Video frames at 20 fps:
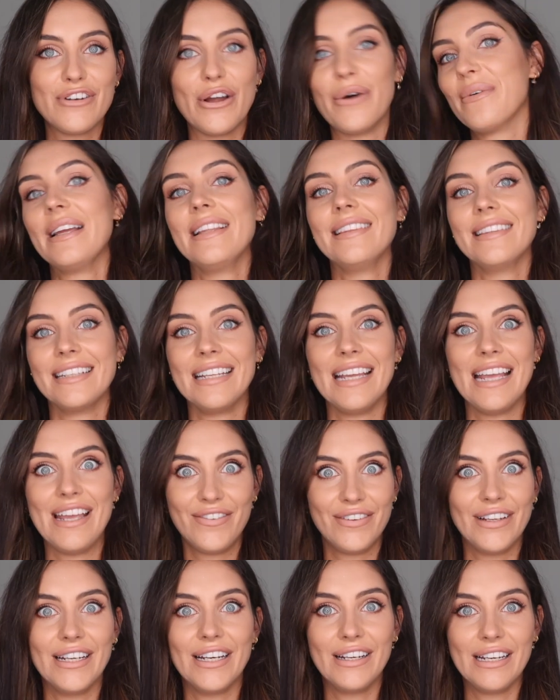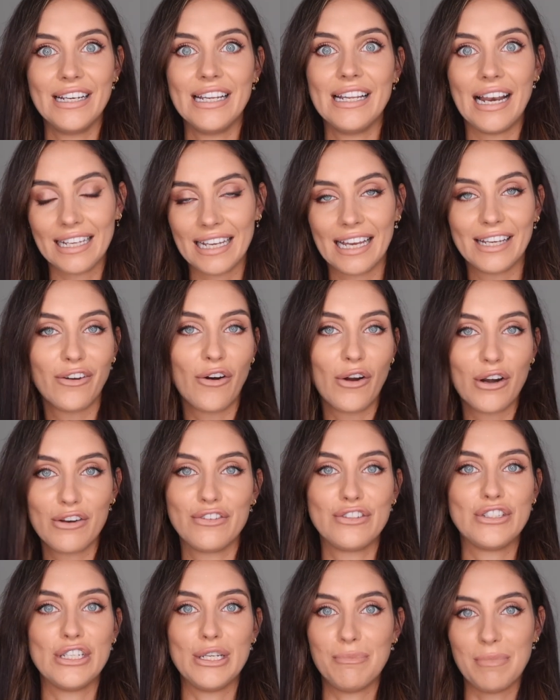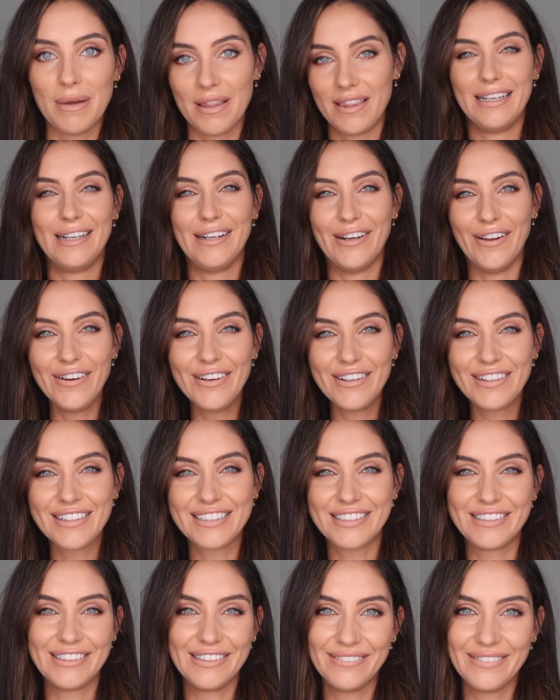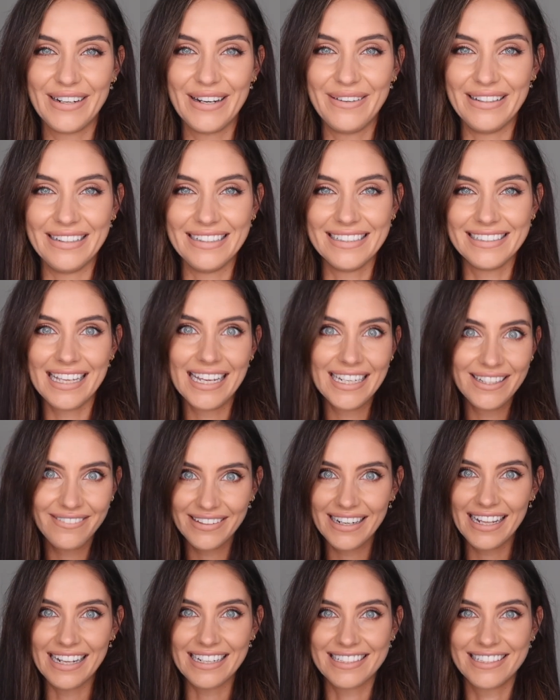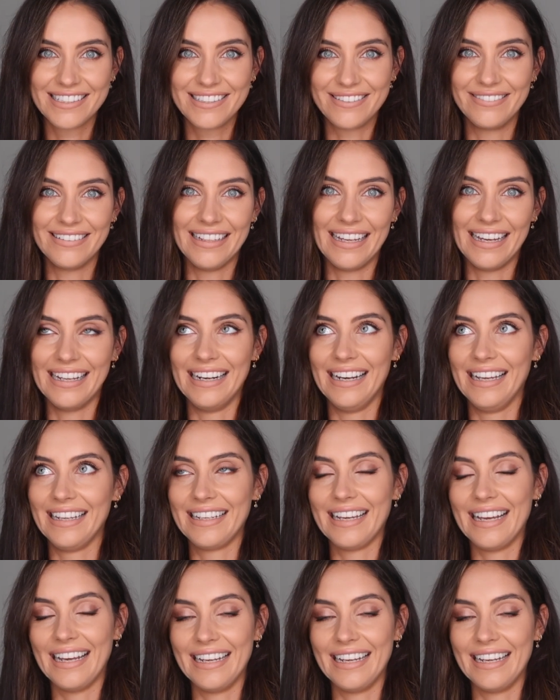knowing that if it, like, I got it for cheaper than it looks. Do you know what I mean? Does anyone else do that? Like,